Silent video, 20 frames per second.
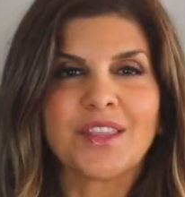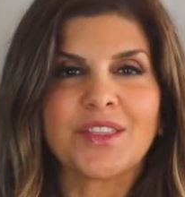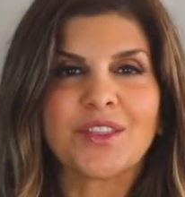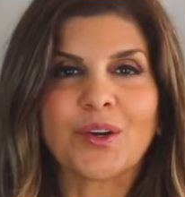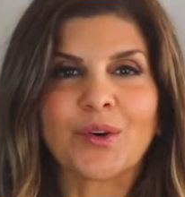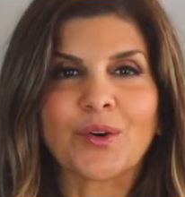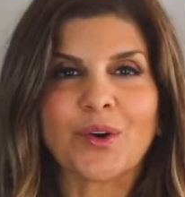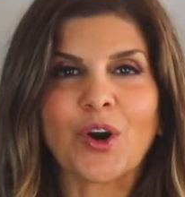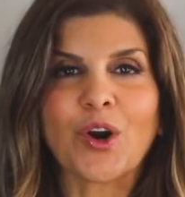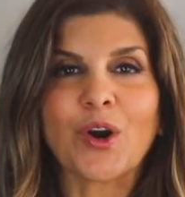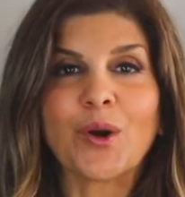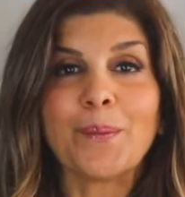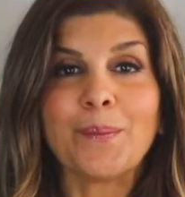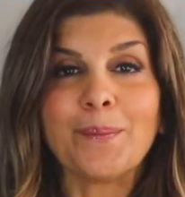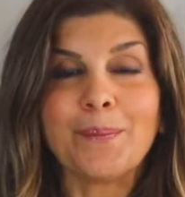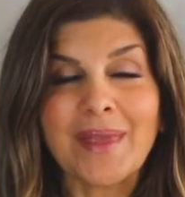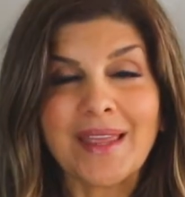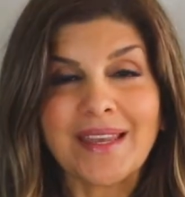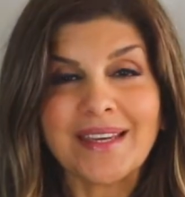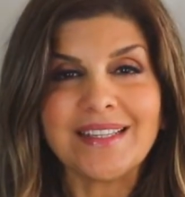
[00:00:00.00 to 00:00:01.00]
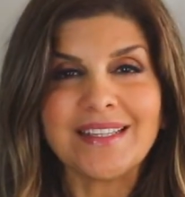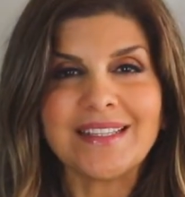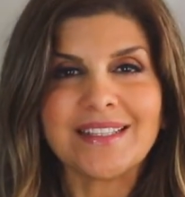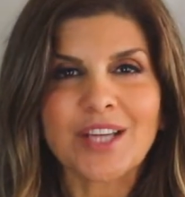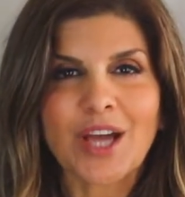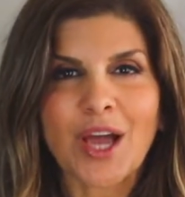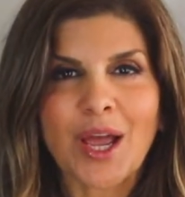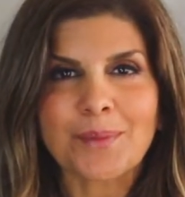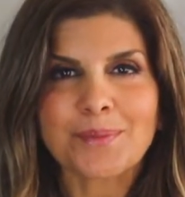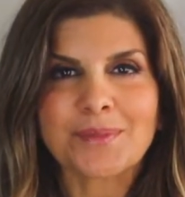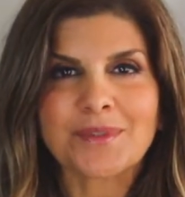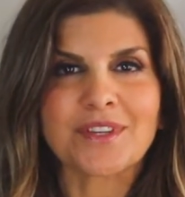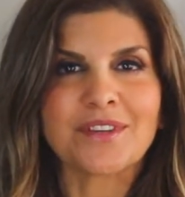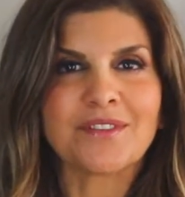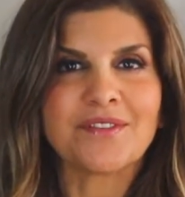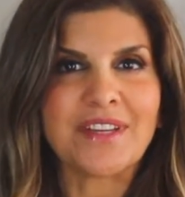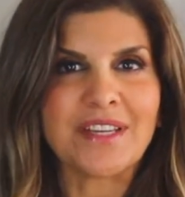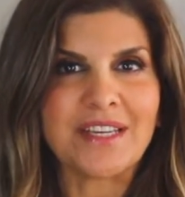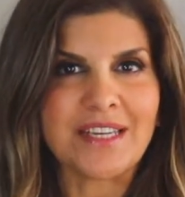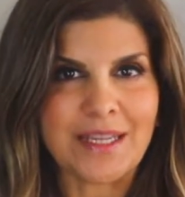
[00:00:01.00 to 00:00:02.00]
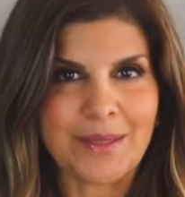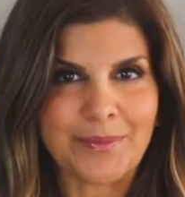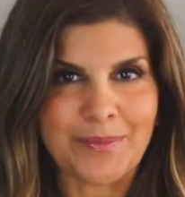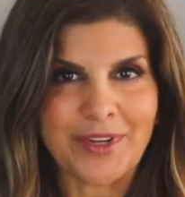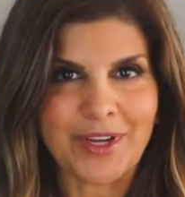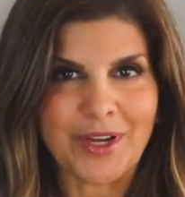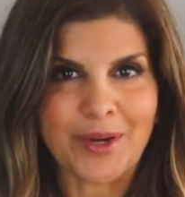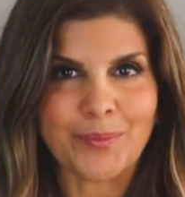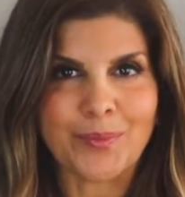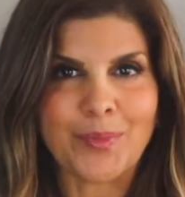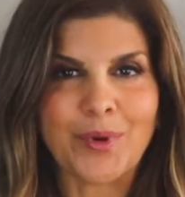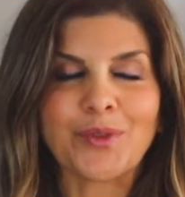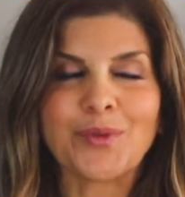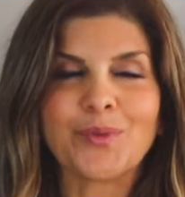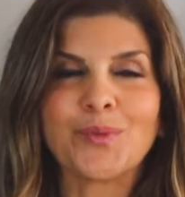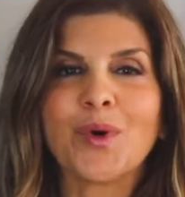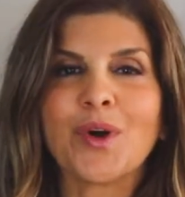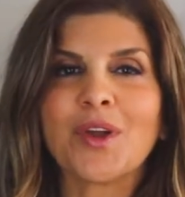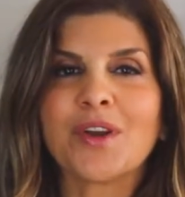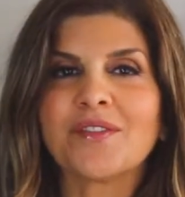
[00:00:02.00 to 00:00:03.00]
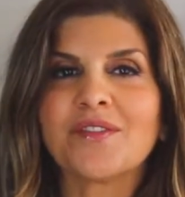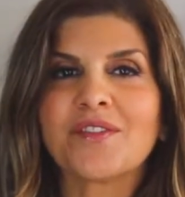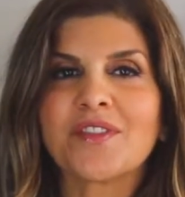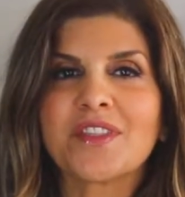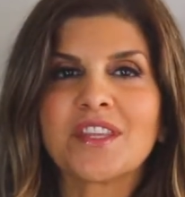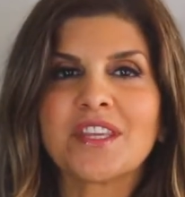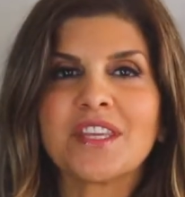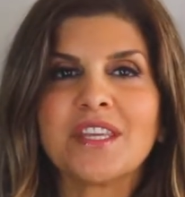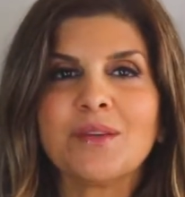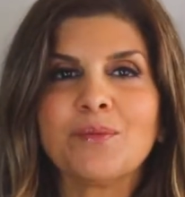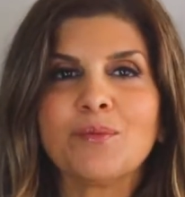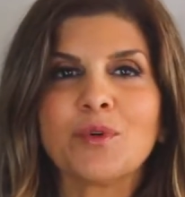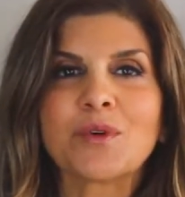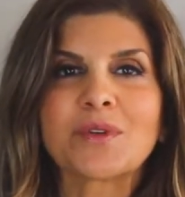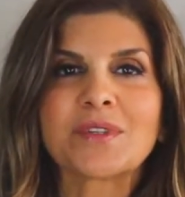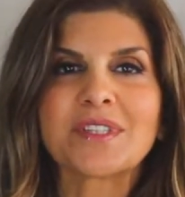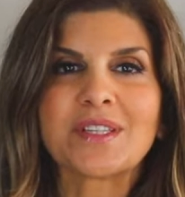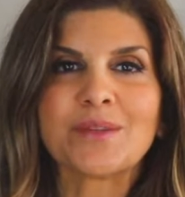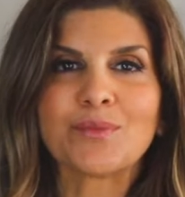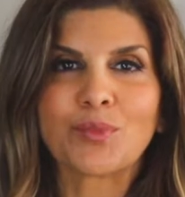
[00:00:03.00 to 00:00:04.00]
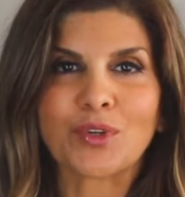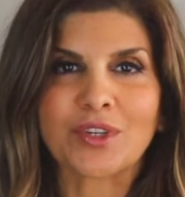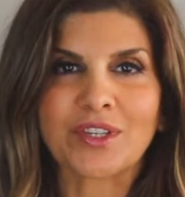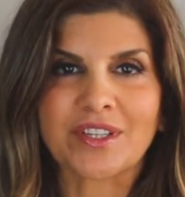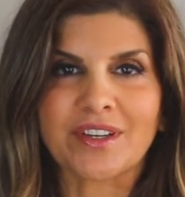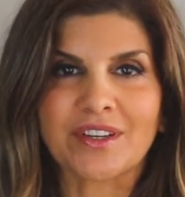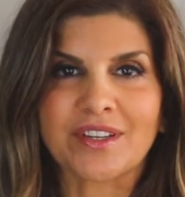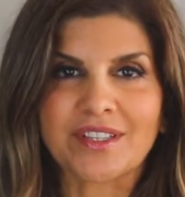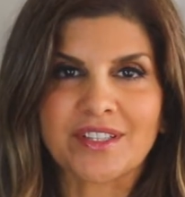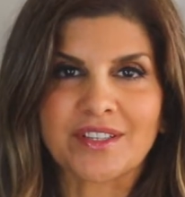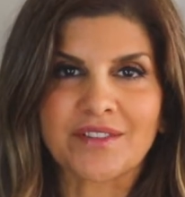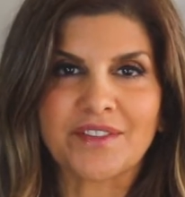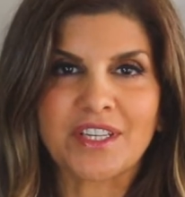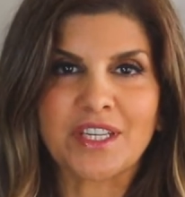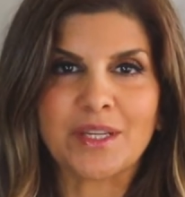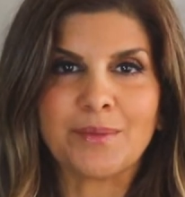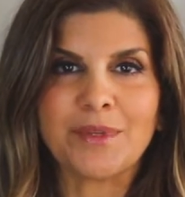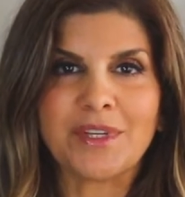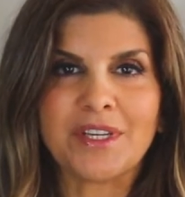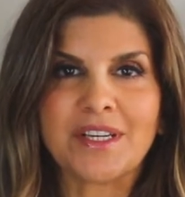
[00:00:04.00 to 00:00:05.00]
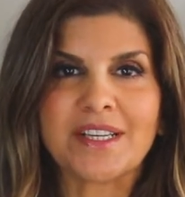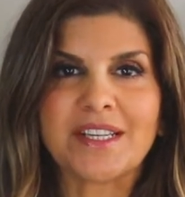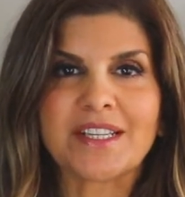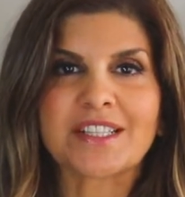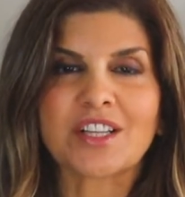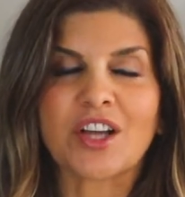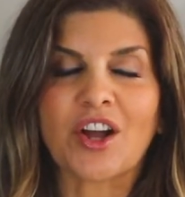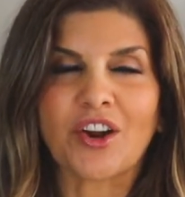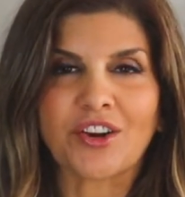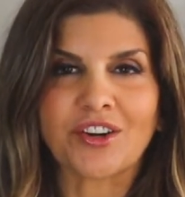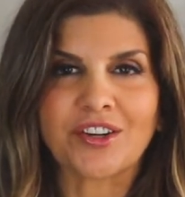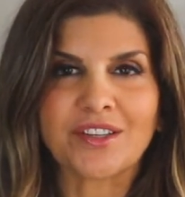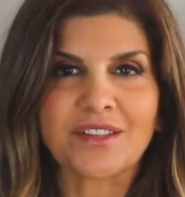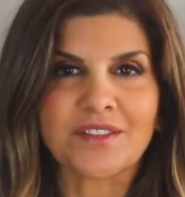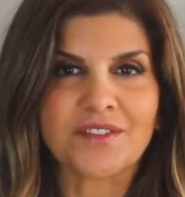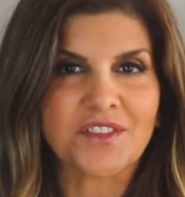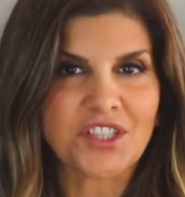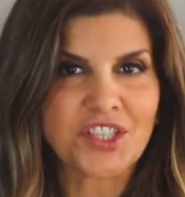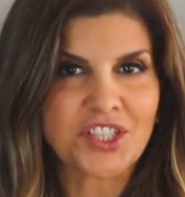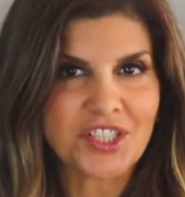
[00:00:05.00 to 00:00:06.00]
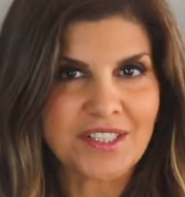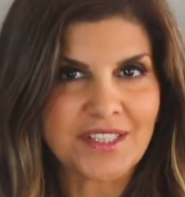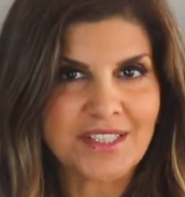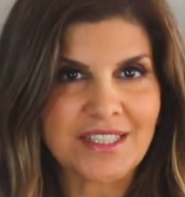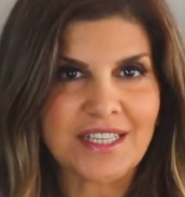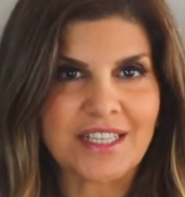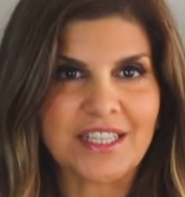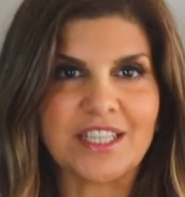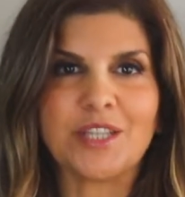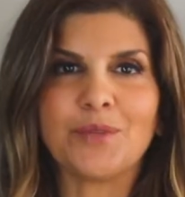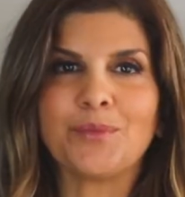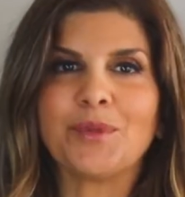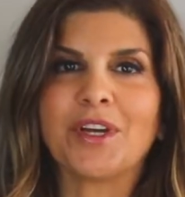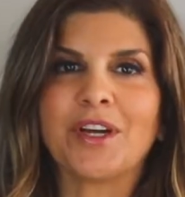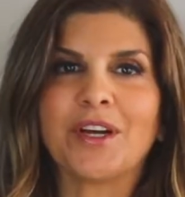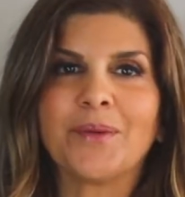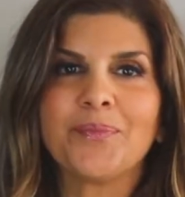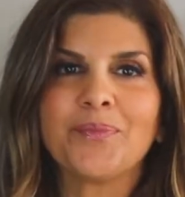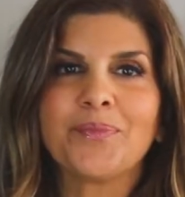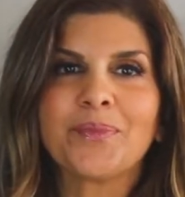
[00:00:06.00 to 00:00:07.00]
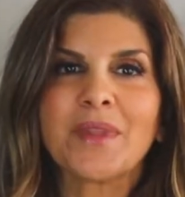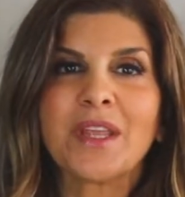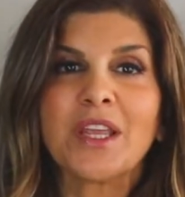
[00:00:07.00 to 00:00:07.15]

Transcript: There are many types of anemia, but one of the most important causes of anemia is iron deficiency anemia,